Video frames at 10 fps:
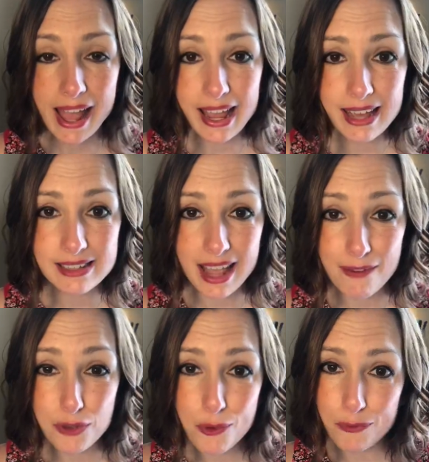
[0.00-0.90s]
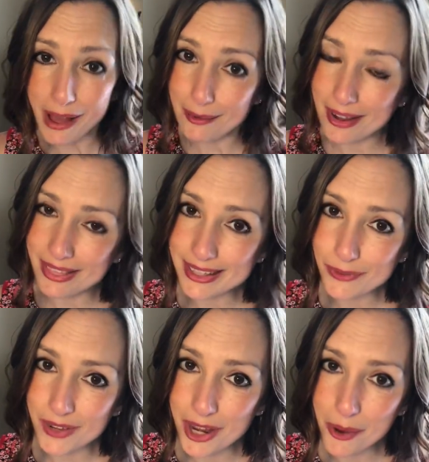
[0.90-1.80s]
And if you found this
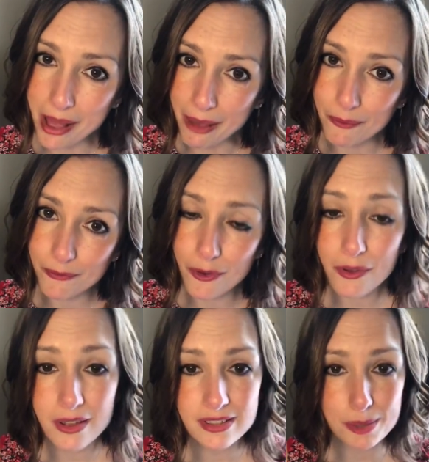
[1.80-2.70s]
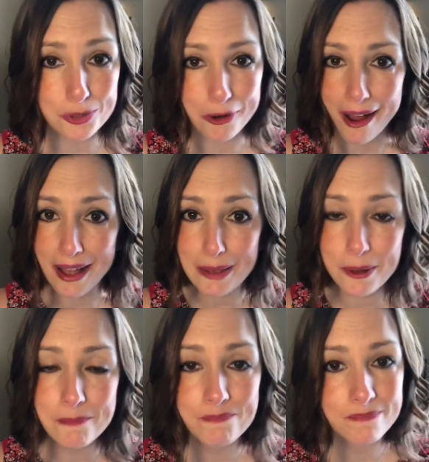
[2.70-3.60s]
video helpful, subscribe,